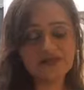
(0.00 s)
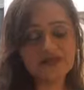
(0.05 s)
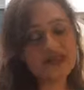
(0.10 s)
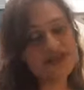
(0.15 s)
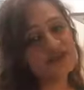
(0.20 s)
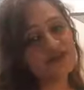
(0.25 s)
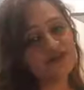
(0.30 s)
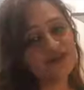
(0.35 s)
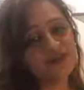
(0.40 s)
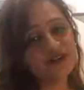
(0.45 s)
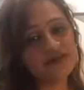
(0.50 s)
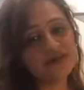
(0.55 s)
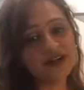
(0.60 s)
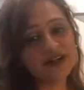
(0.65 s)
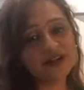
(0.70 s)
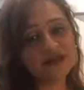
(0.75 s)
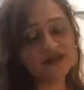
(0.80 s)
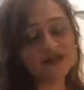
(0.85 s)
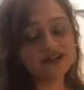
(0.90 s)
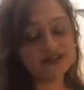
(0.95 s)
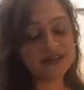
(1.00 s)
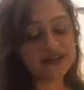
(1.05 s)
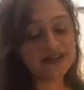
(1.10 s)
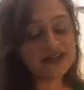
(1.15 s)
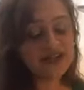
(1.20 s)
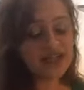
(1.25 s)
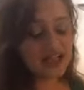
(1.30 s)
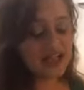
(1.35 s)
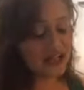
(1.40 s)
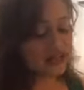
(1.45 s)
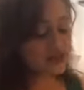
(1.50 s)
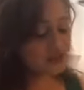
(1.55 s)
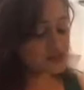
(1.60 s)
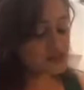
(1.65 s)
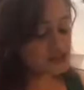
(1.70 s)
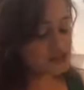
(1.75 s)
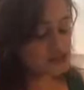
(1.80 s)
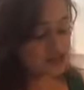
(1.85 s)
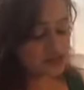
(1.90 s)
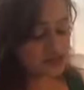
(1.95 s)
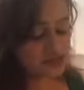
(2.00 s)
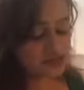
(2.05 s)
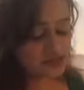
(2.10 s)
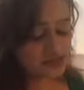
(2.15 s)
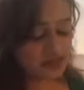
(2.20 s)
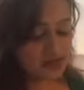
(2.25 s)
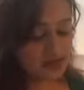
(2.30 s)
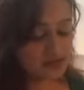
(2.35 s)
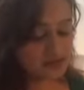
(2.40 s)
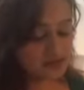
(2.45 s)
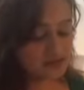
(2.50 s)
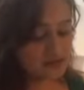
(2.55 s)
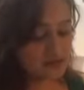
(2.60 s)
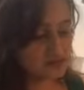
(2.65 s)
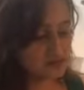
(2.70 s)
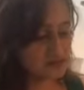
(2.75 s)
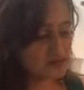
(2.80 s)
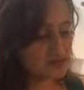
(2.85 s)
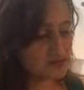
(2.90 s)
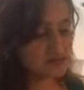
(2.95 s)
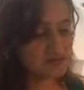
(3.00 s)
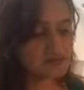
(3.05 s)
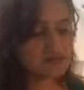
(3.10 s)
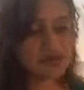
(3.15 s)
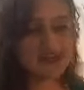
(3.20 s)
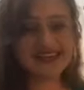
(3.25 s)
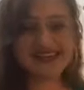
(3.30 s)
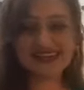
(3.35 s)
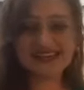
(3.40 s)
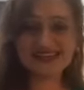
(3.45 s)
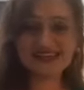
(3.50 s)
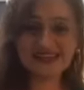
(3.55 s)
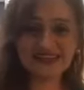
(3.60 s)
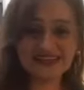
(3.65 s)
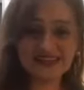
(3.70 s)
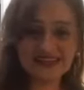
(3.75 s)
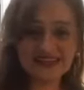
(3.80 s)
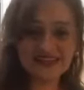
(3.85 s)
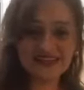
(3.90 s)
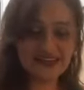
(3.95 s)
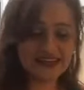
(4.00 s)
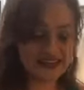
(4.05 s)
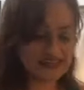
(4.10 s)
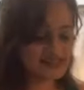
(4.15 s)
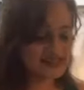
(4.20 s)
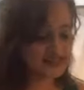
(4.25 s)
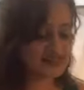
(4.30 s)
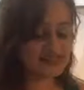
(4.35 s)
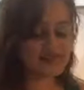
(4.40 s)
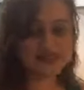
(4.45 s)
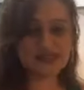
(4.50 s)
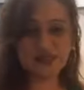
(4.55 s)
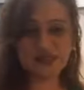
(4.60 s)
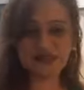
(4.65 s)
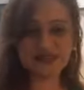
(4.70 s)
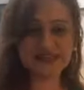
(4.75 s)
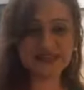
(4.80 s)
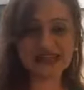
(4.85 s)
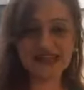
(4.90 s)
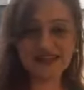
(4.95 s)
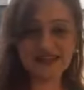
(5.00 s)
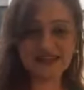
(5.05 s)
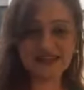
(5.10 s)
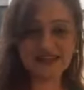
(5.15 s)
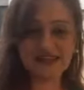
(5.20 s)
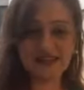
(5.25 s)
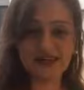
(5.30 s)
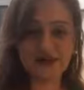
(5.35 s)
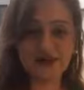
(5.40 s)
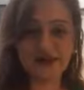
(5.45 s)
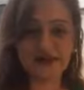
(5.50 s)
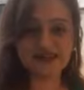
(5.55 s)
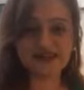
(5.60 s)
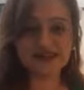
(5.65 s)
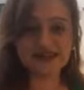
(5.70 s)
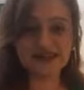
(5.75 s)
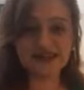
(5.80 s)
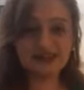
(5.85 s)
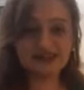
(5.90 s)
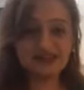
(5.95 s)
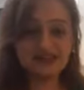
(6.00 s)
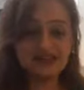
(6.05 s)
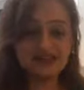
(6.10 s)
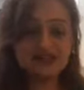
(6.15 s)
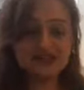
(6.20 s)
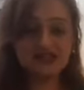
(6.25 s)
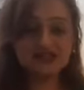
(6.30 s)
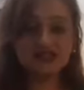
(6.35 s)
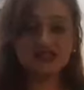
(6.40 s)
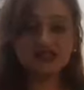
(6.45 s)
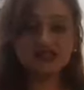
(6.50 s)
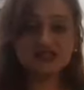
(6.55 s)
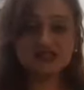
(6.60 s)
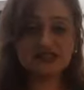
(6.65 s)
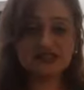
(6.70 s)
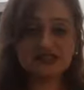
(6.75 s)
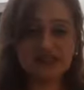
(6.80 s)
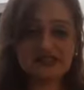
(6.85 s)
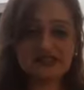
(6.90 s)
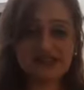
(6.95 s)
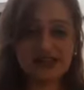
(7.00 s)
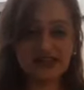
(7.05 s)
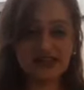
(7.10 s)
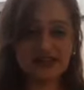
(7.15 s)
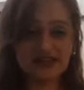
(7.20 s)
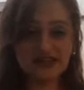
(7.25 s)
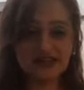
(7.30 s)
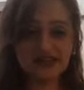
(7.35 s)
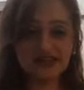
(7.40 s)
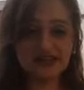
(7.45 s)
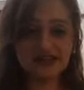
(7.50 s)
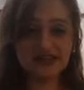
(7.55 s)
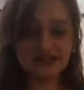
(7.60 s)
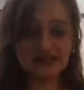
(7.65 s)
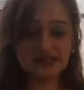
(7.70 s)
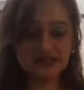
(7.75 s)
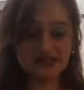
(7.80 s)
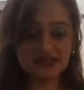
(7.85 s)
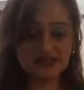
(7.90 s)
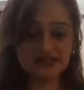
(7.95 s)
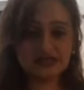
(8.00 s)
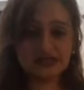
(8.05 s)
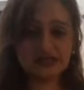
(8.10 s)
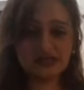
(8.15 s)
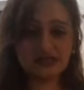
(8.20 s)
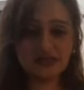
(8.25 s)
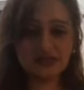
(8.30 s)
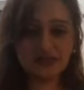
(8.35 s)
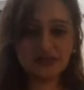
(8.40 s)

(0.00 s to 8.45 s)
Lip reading: You're very welcome, Andrea. And I'm just doing a quesadilla and a simple salad, like a pear salad. So this is my salad, guys, what it looks like.